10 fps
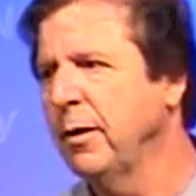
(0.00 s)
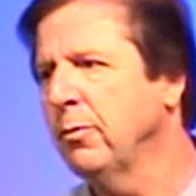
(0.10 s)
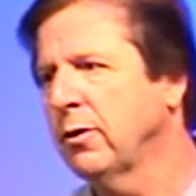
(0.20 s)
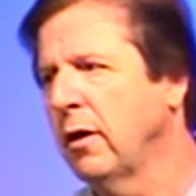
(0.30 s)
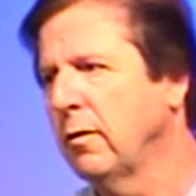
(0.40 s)

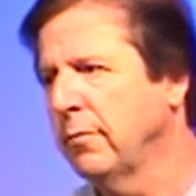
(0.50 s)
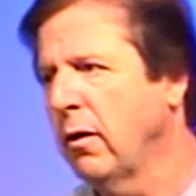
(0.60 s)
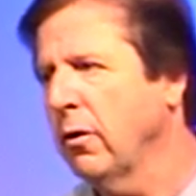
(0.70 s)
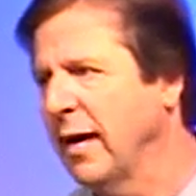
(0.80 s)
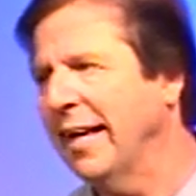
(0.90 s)
people talk
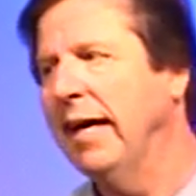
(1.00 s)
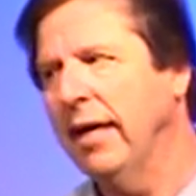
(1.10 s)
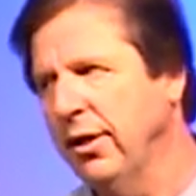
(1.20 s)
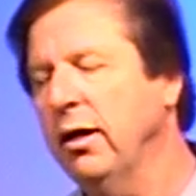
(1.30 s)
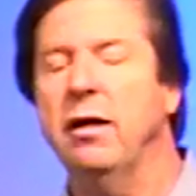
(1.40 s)
talking about
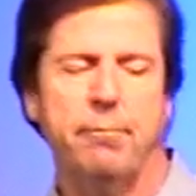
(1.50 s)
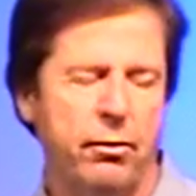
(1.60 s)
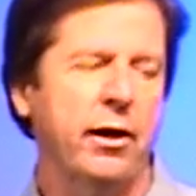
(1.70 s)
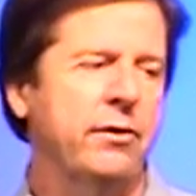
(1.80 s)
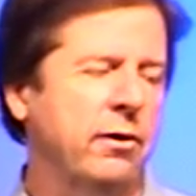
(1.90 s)
killing you,
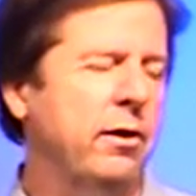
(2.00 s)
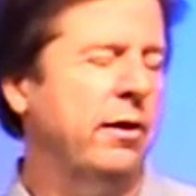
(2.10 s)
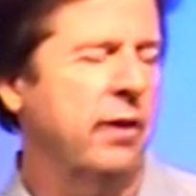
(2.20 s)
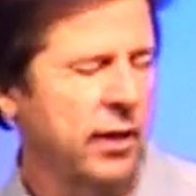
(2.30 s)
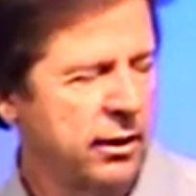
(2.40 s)
prayer is a good
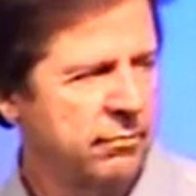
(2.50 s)
thing.